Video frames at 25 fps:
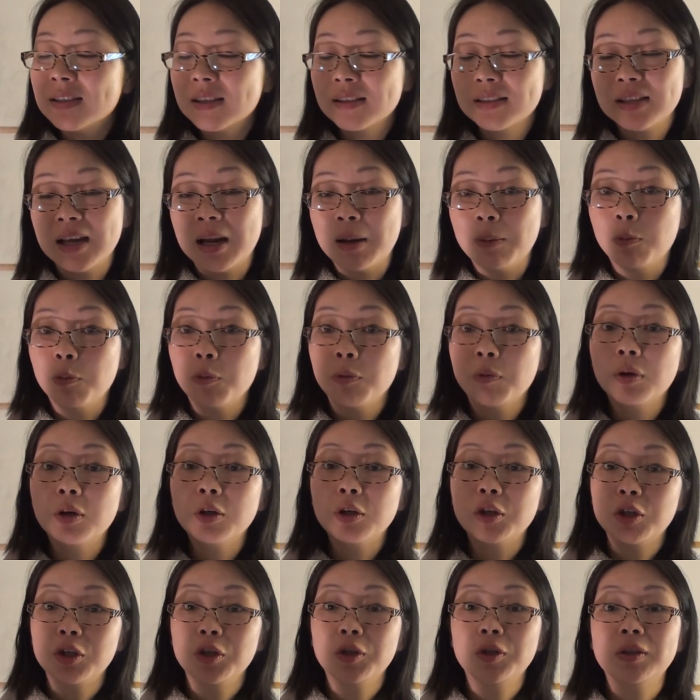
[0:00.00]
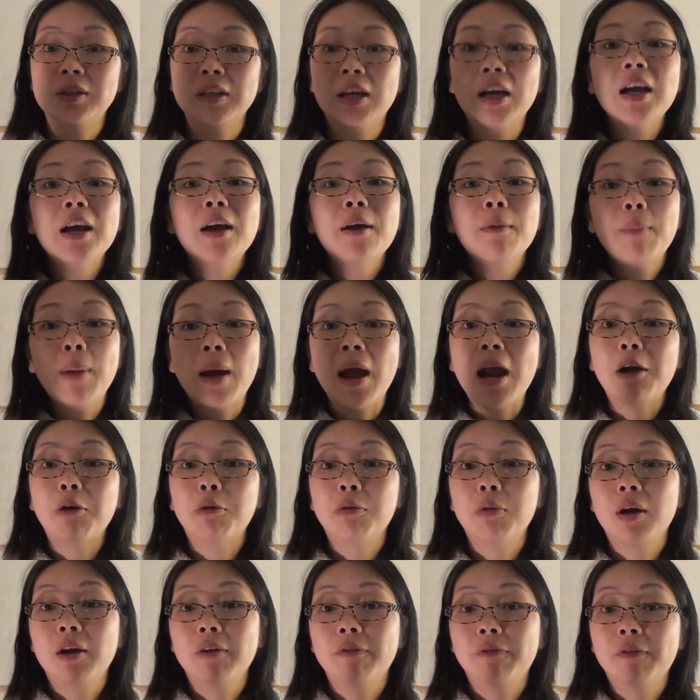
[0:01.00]
This time we will do the
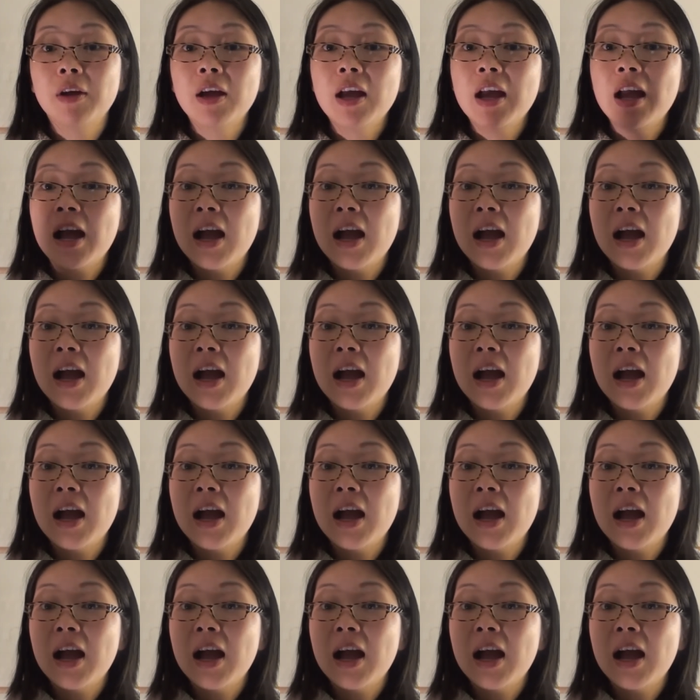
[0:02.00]
paragraph.